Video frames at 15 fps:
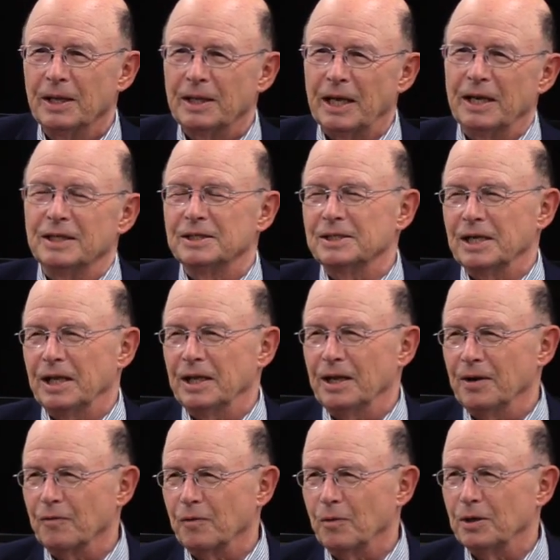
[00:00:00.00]
They didn't say
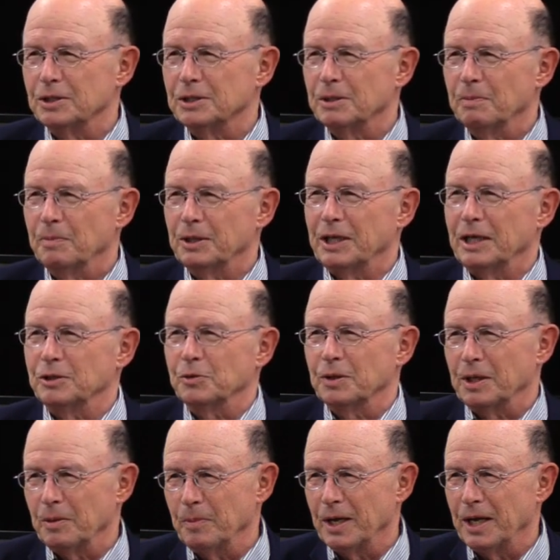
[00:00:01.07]
that, of course, but that's
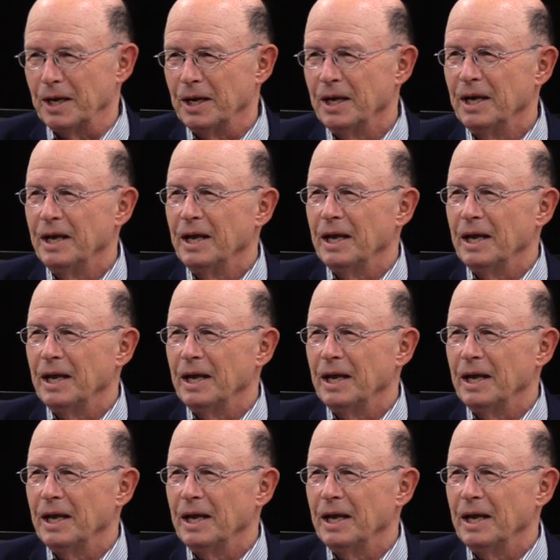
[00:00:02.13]
what they meant.